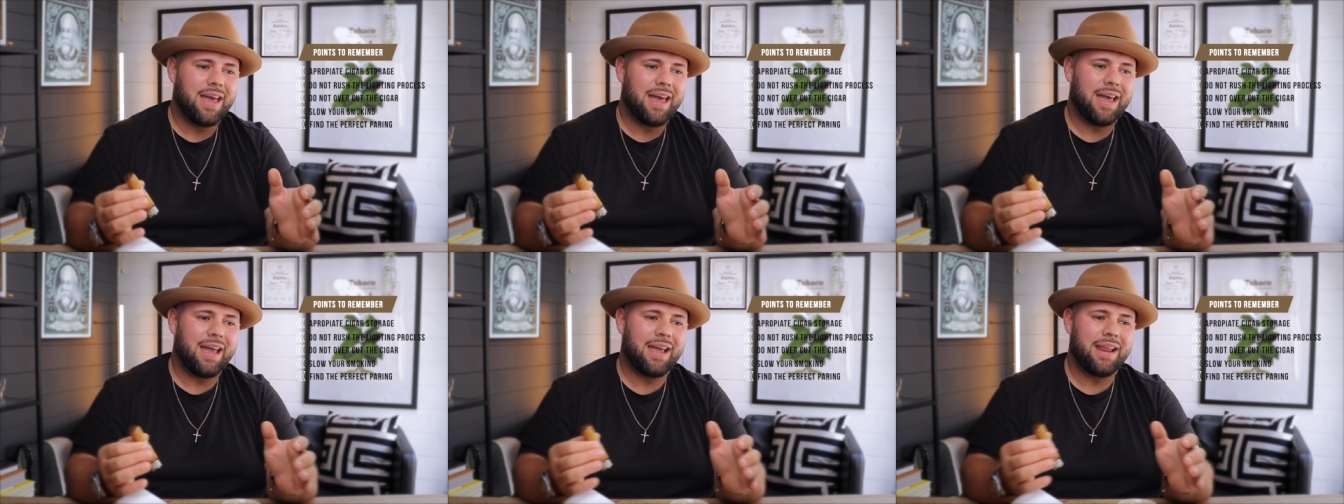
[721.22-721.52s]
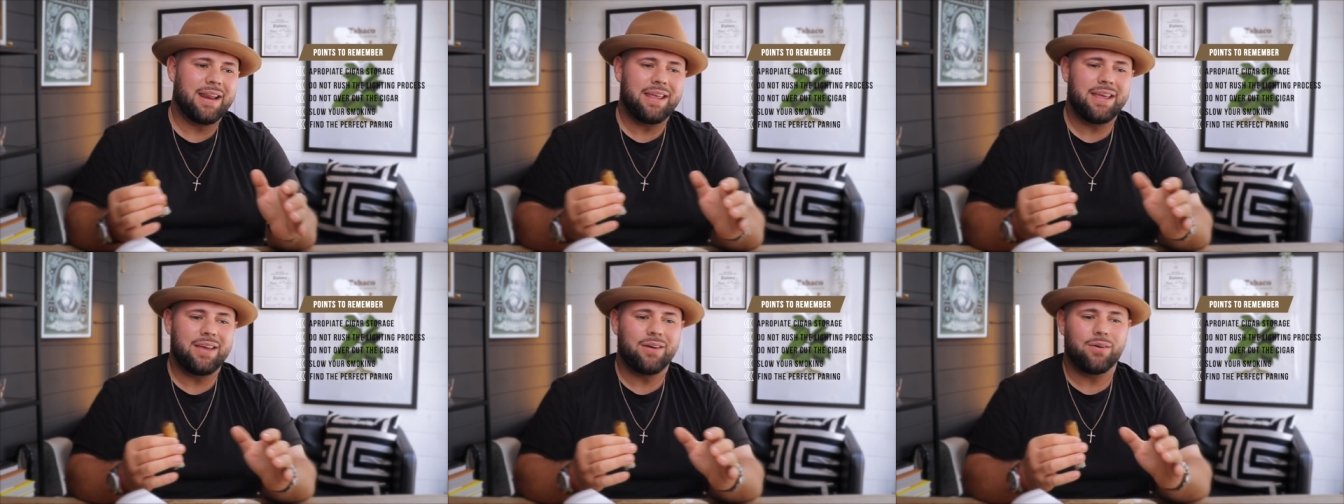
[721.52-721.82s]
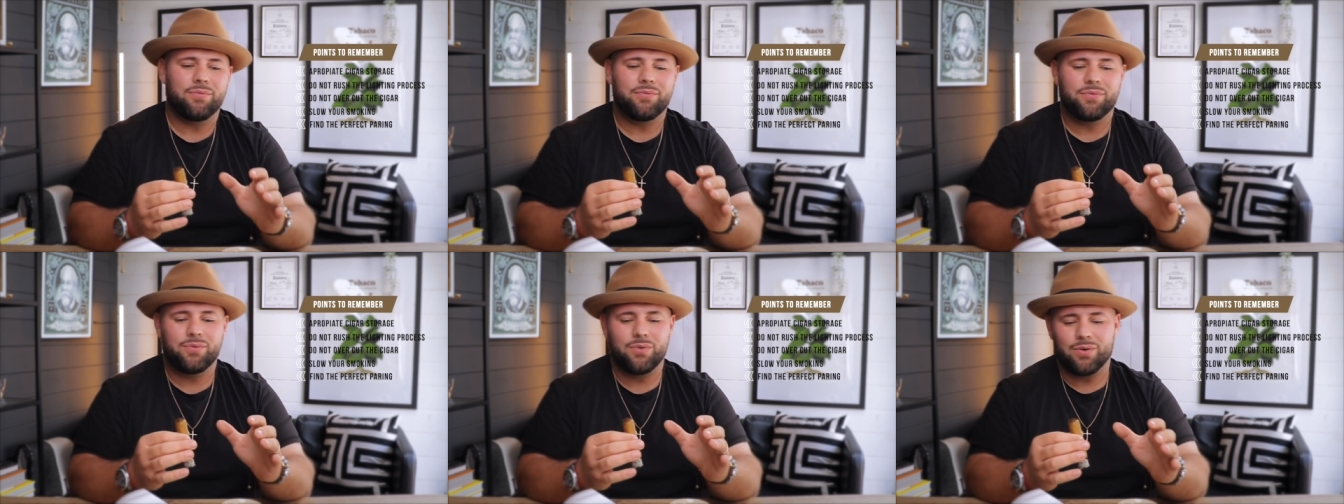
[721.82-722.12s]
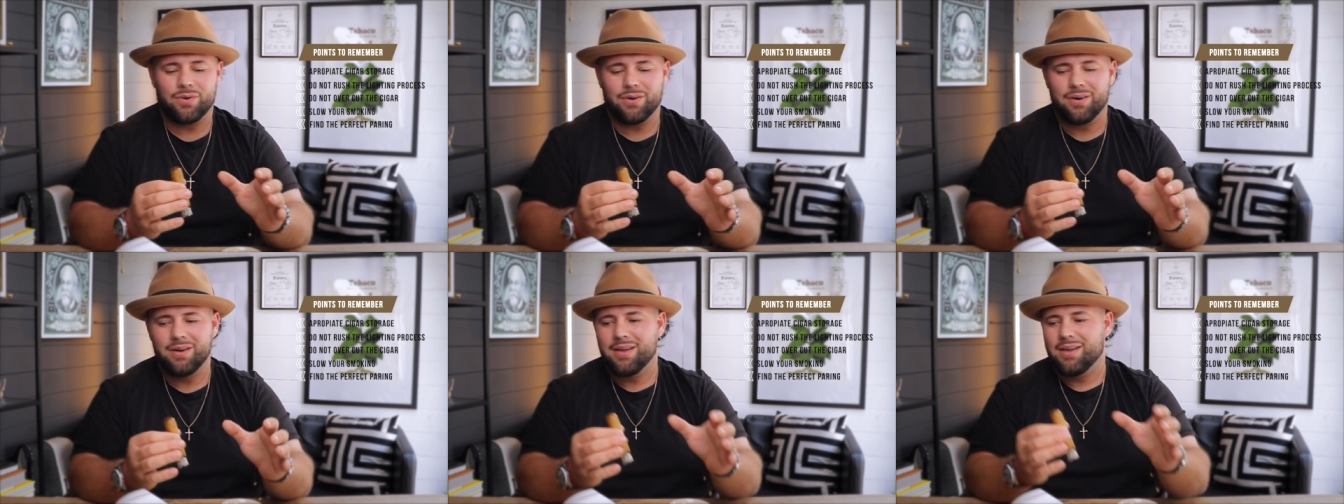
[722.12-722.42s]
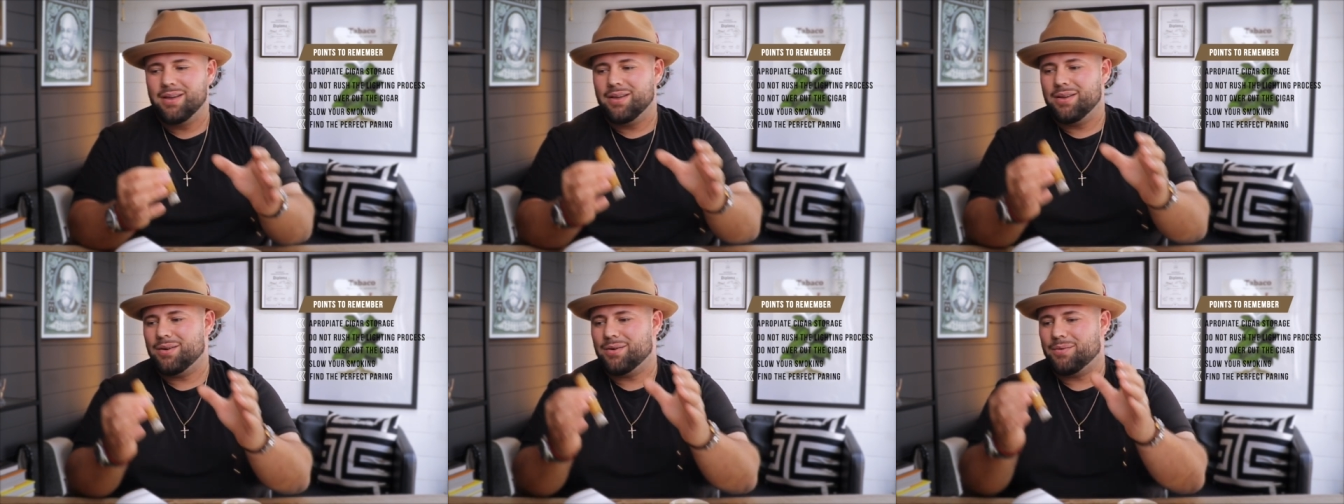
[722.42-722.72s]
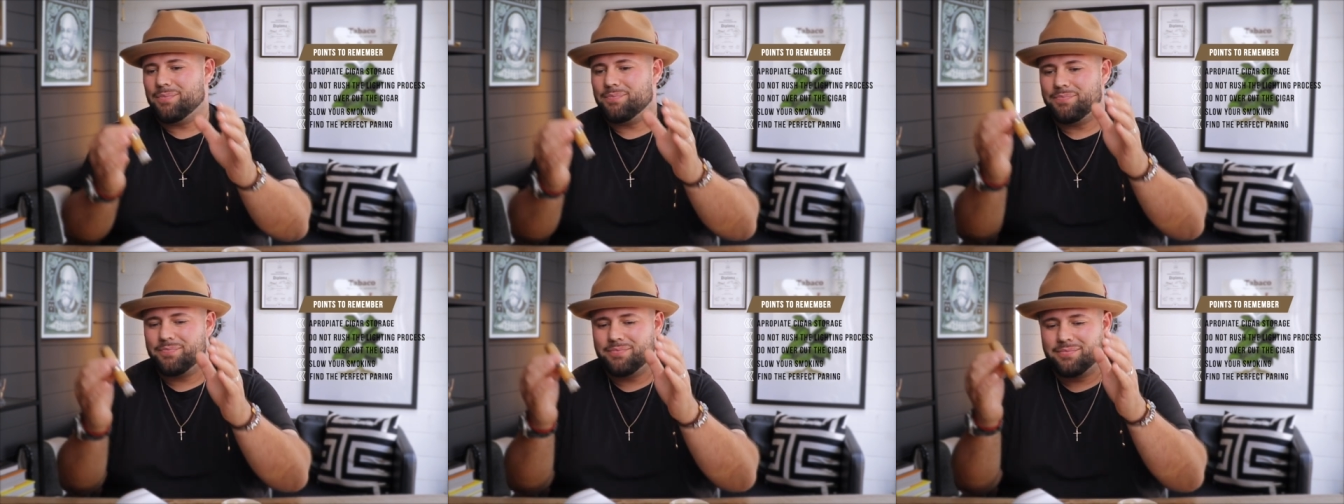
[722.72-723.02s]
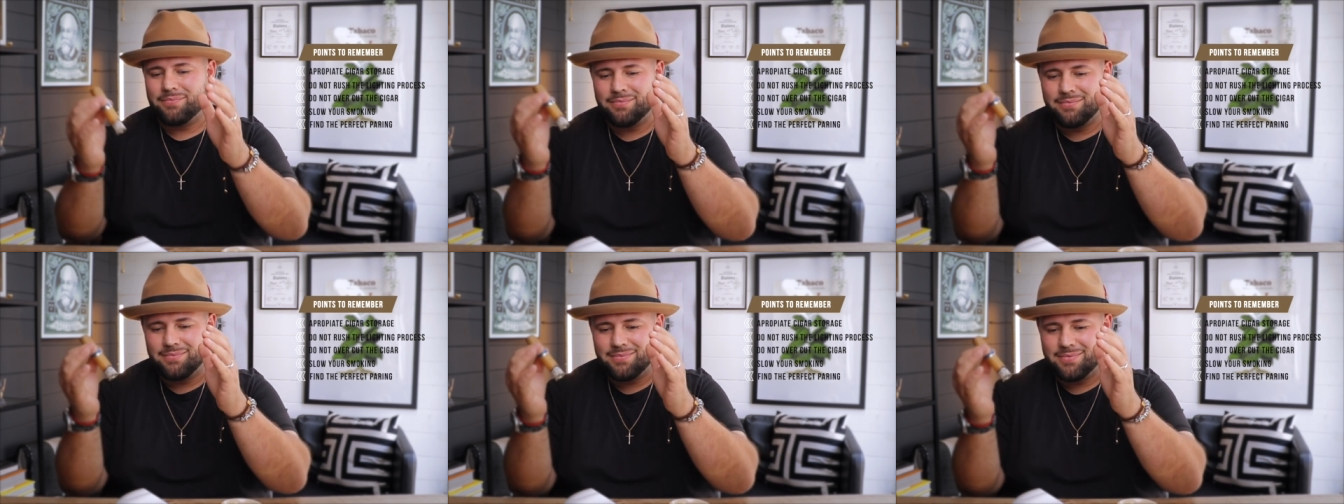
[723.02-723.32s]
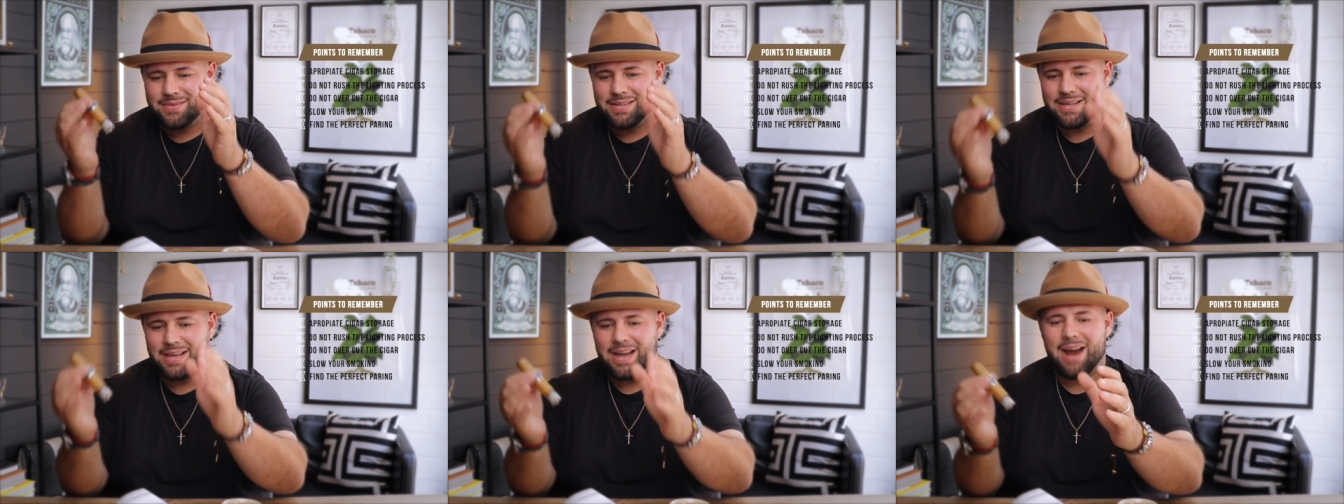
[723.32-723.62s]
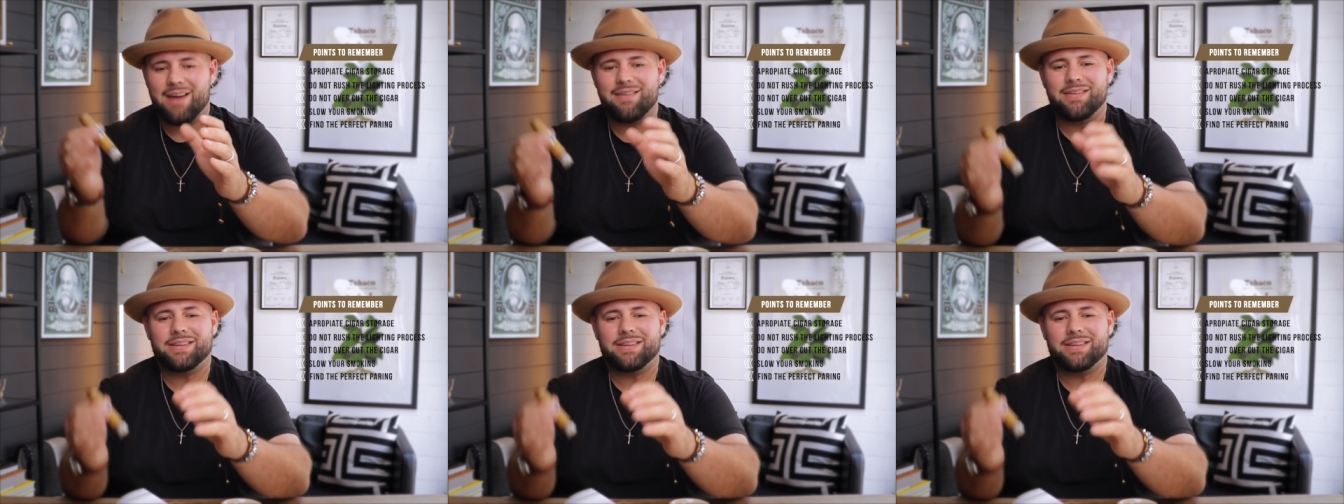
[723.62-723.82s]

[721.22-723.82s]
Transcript: any of your you know cigar